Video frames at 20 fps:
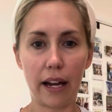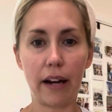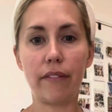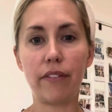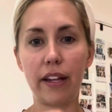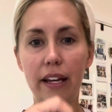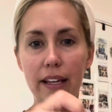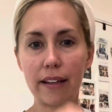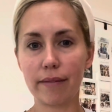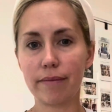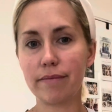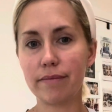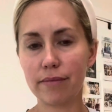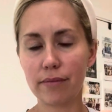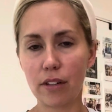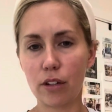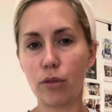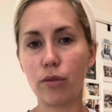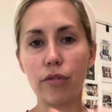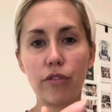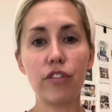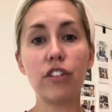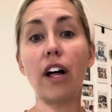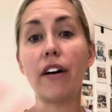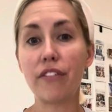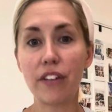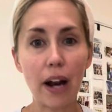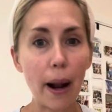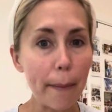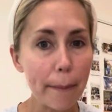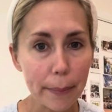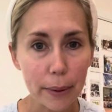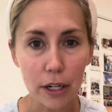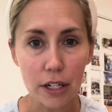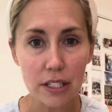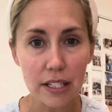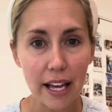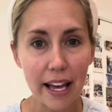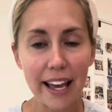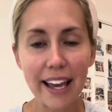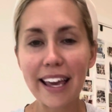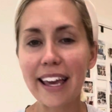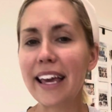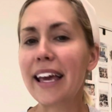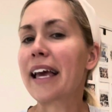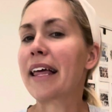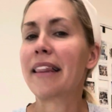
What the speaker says: of like fluff it up per se.